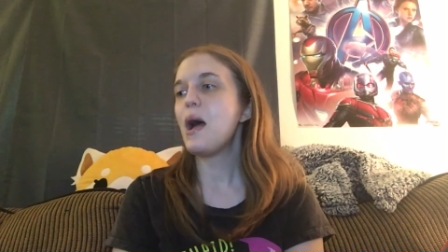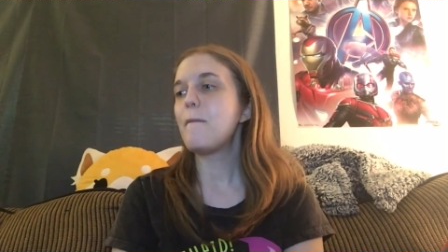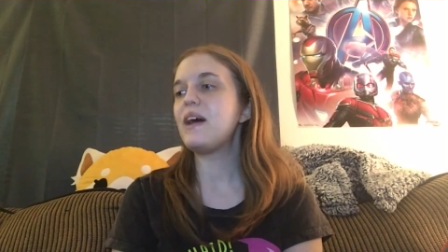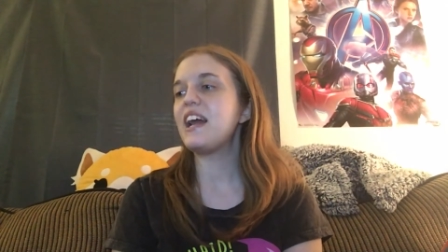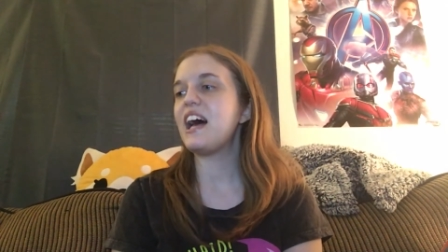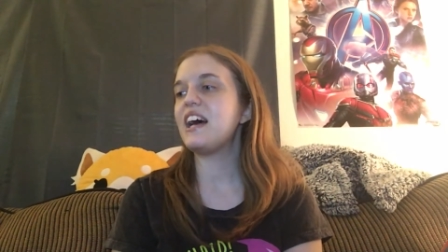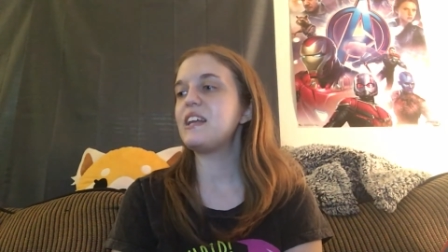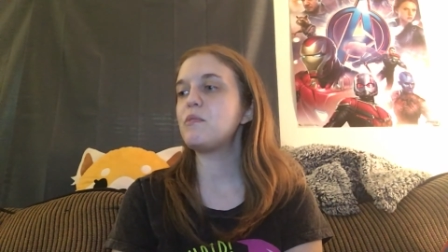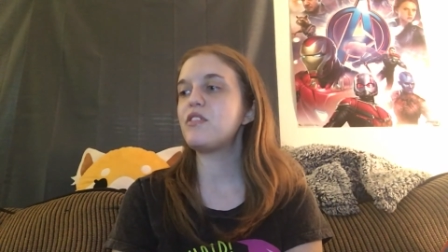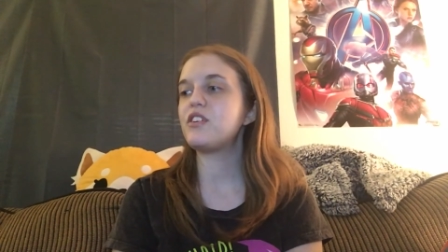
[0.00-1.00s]
But uh,
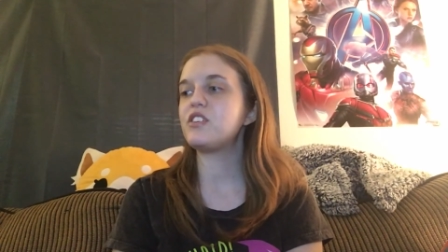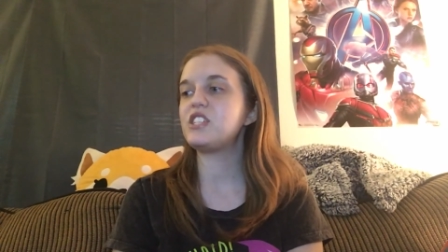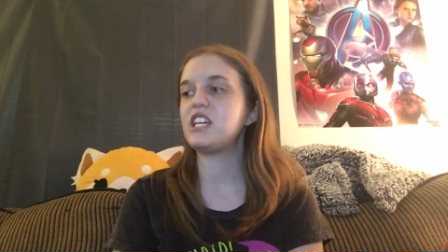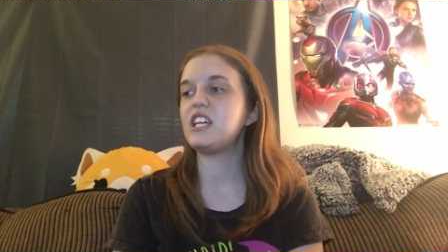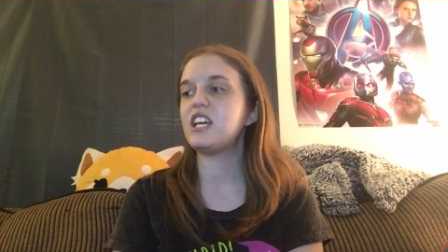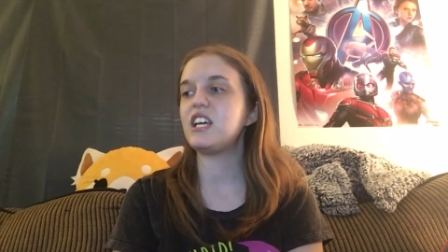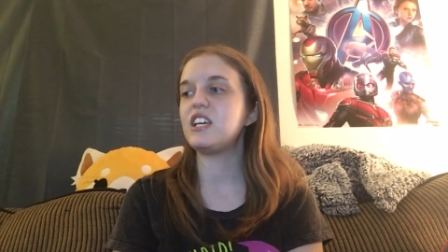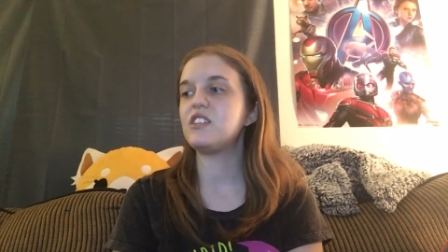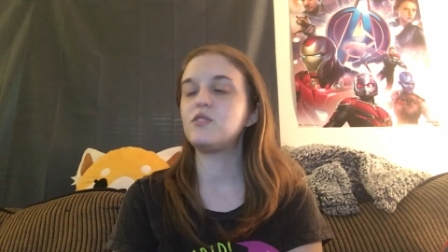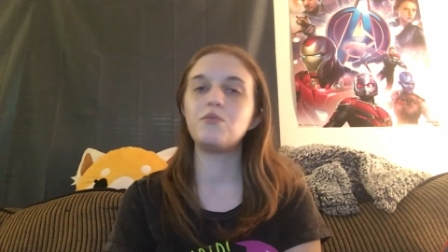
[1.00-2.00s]
number 13
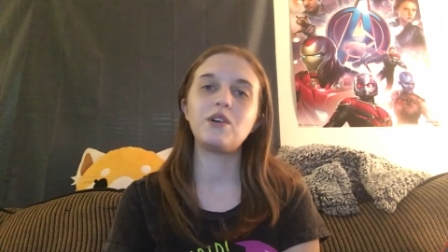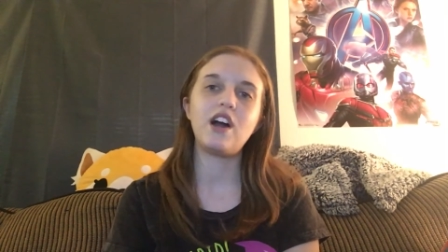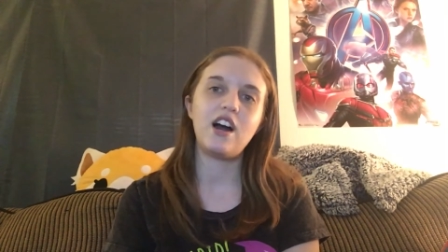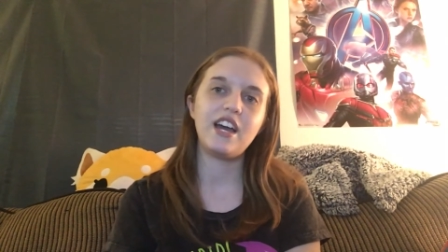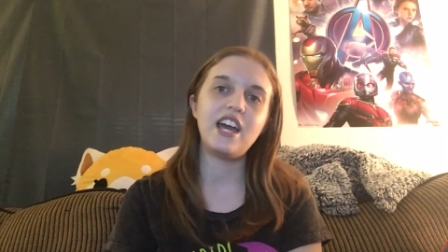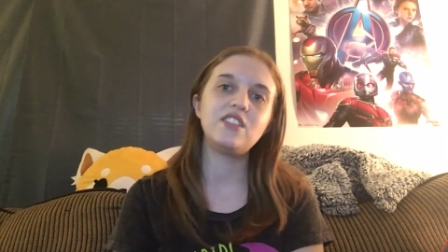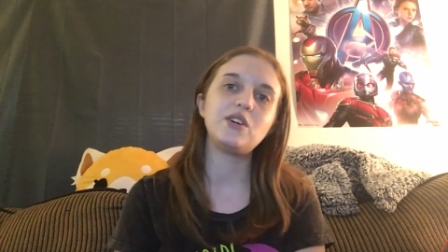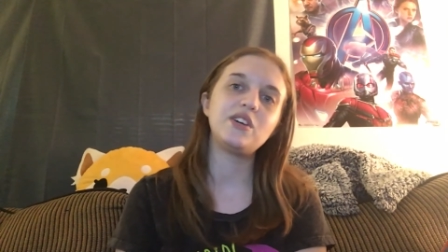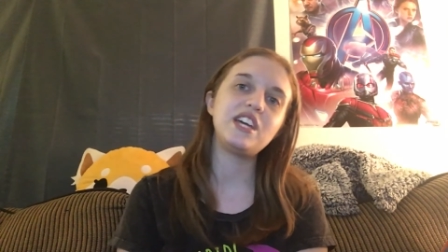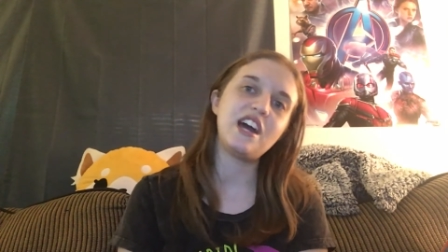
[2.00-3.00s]
is Fumikage
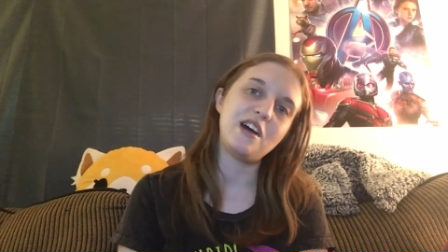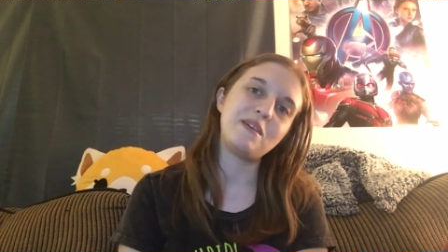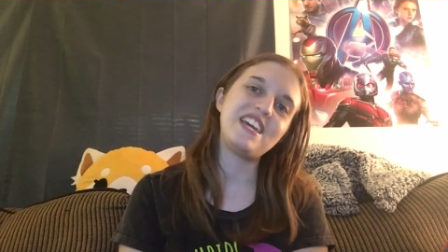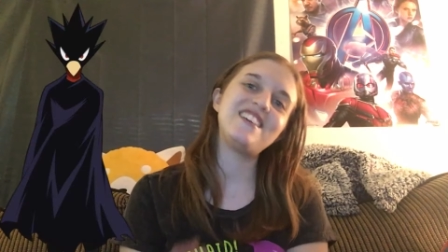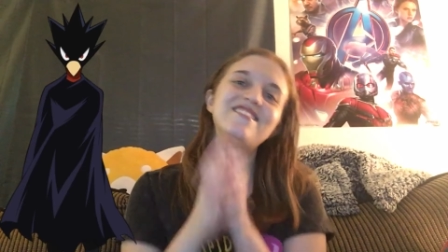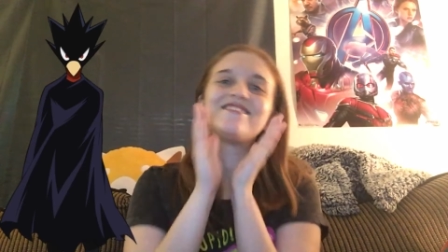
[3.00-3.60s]
Tokoyami.